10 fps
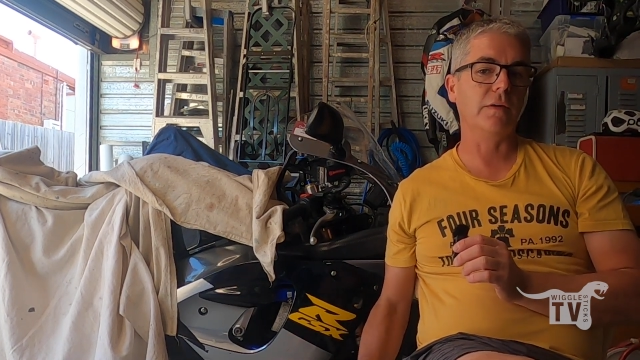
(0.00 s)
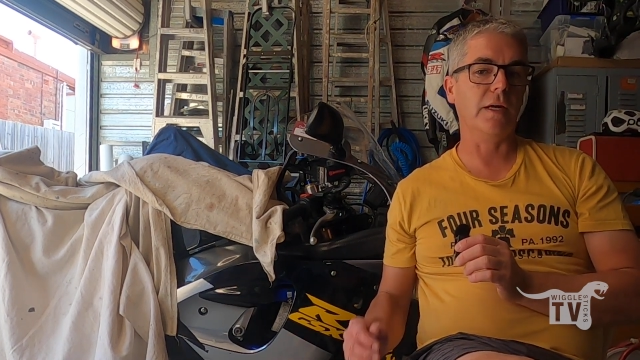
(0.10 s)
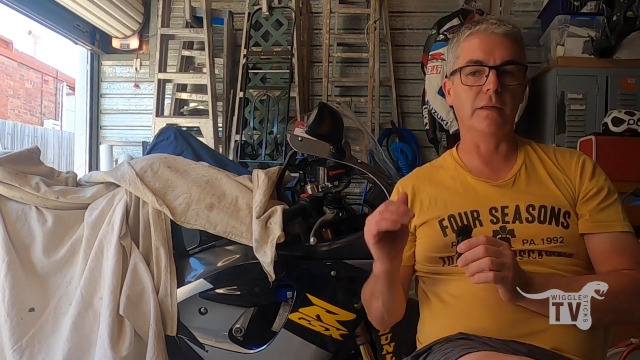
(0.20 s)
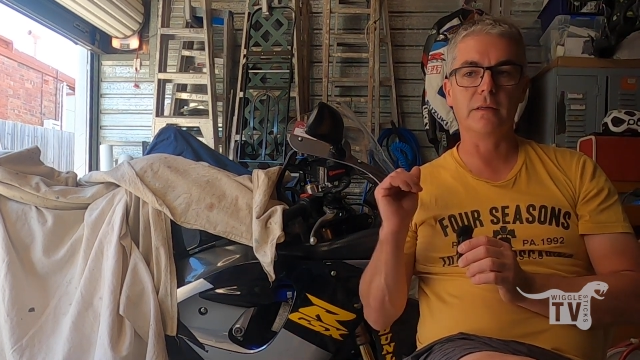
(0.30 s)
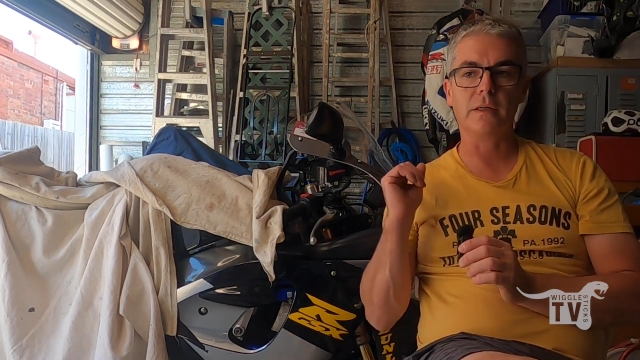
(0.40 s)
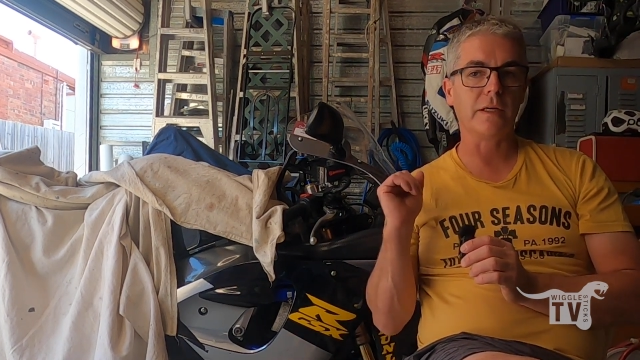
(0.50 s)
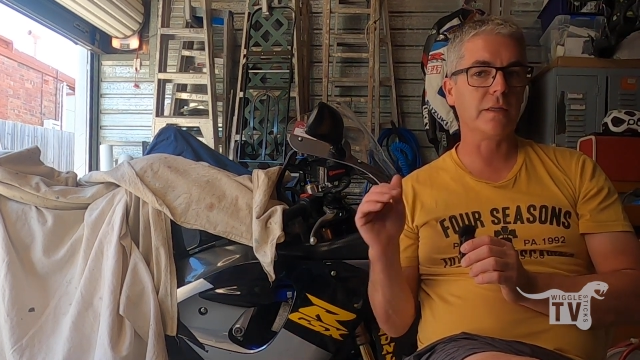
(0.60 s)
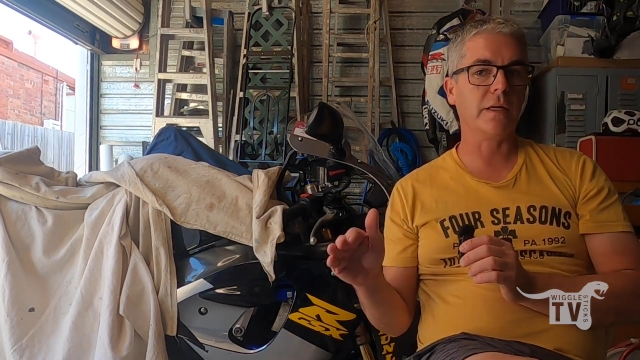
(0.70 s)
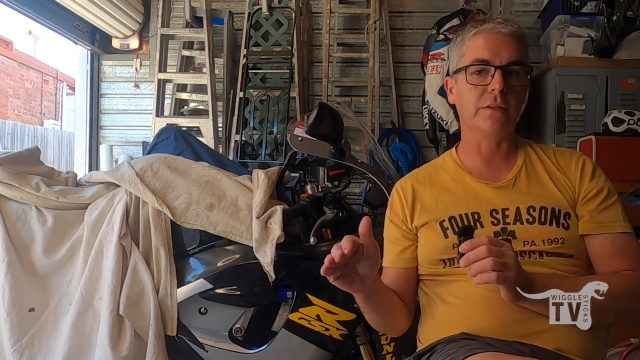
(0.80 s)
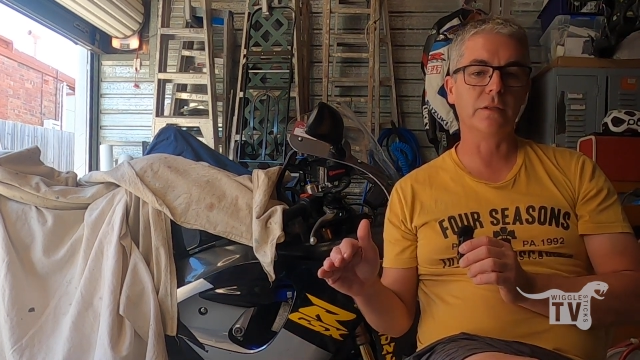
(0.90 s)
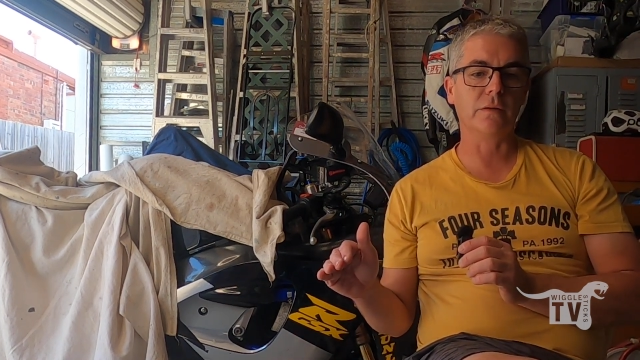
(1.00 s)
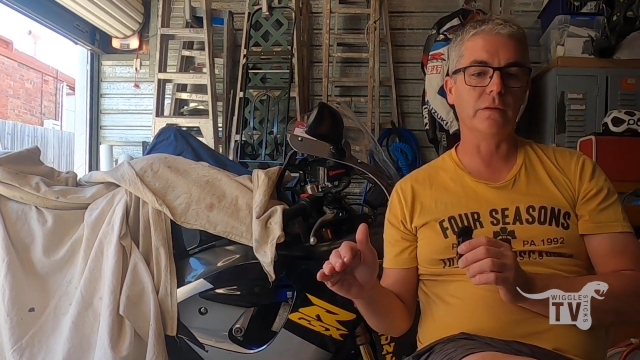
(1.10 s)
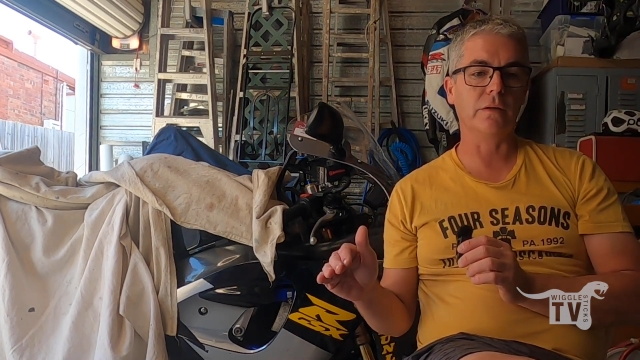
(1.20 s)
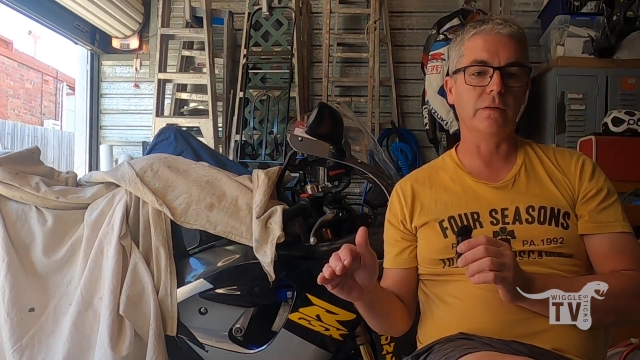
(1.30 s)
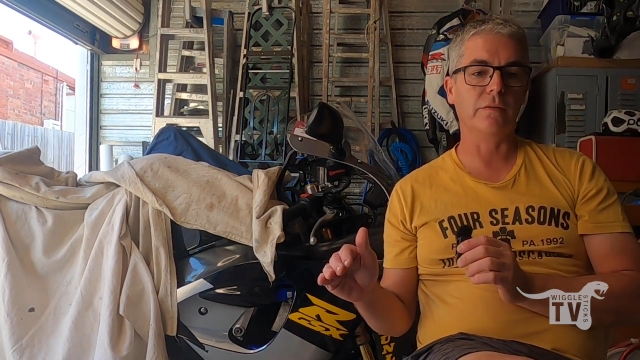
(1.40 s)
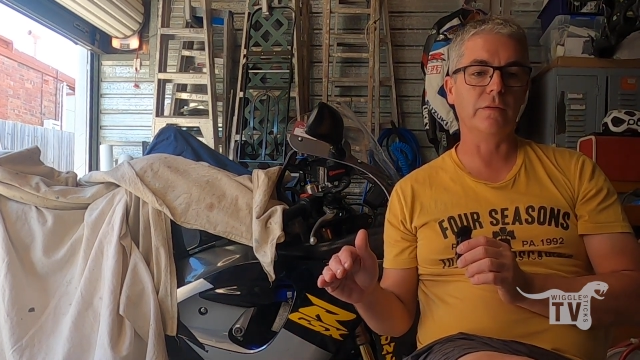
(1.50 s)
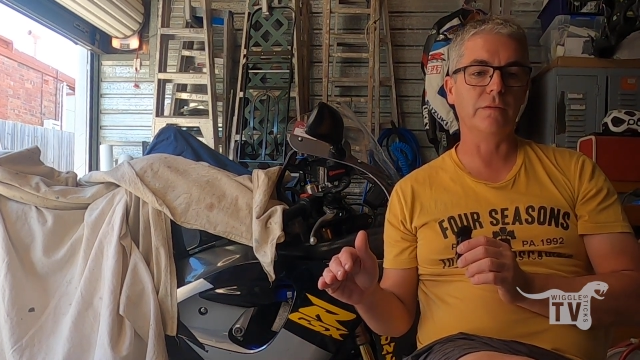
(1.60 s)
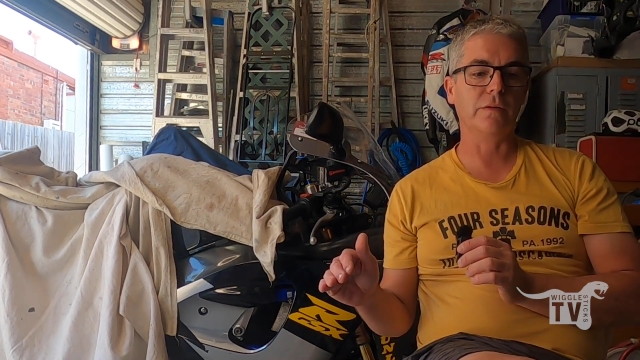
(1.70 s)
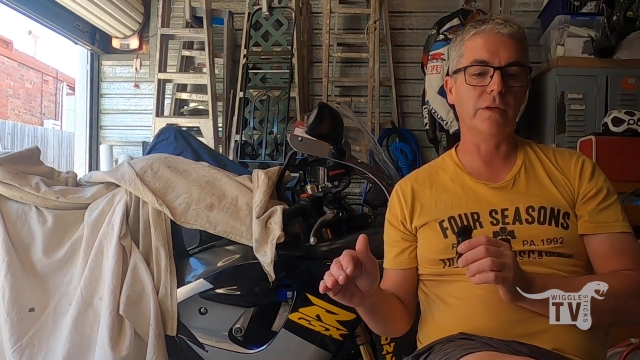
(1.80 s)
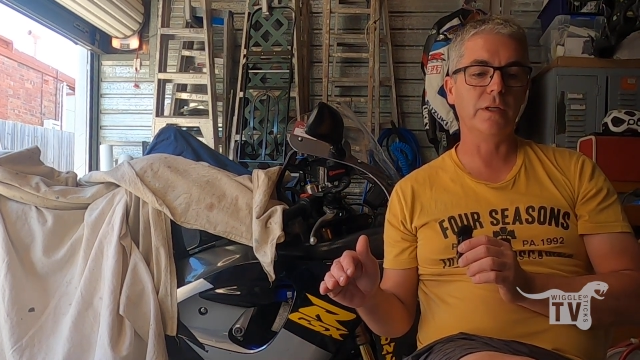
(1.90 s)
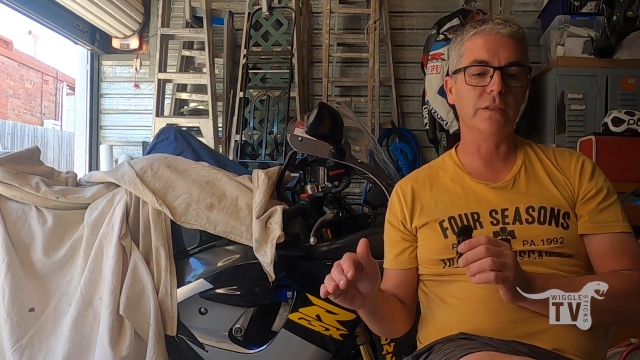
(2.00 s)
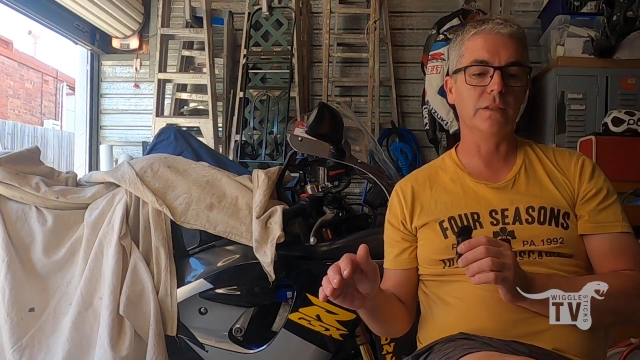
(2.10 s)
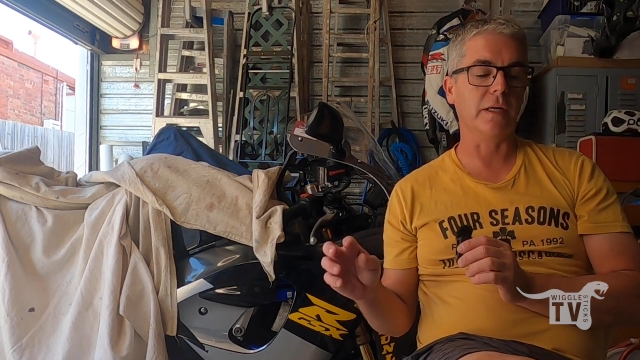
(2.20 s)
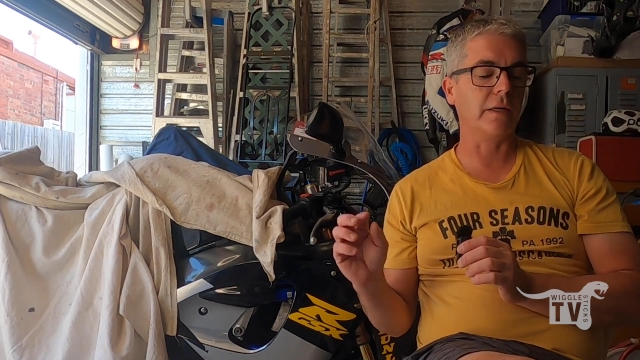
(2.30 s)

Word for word: Fan cuts on at 95 degrees,